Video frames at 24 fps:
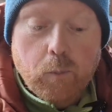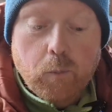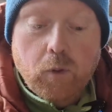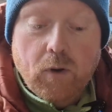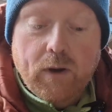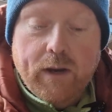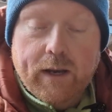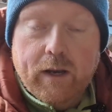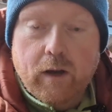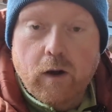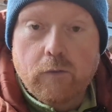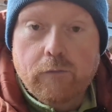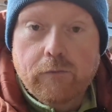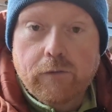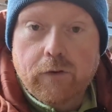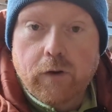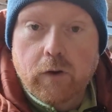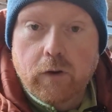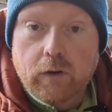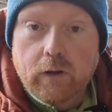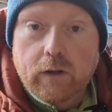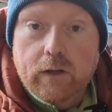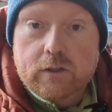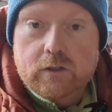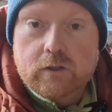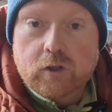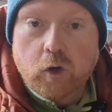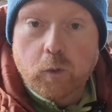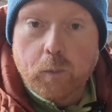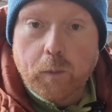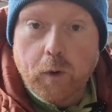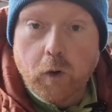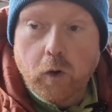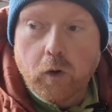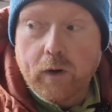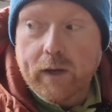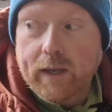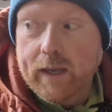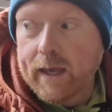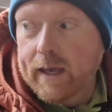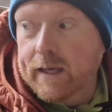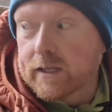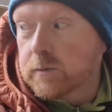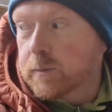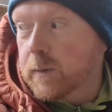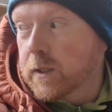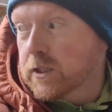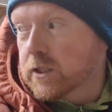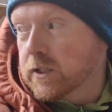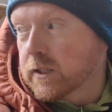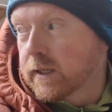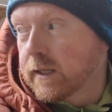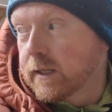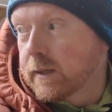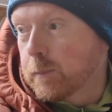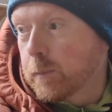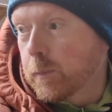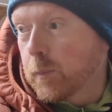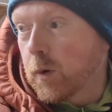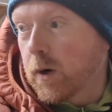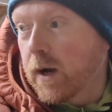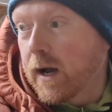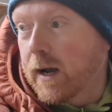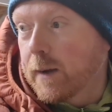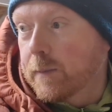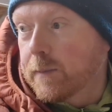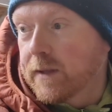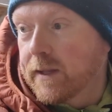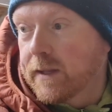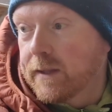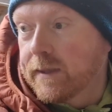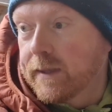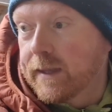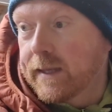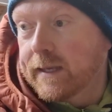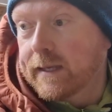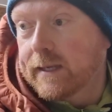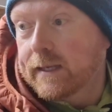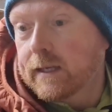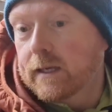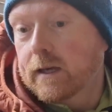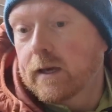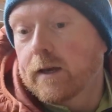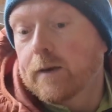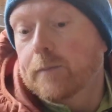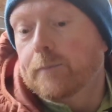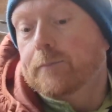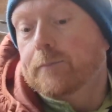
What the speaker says: pretty confident that it's going to be okay, especially primed in the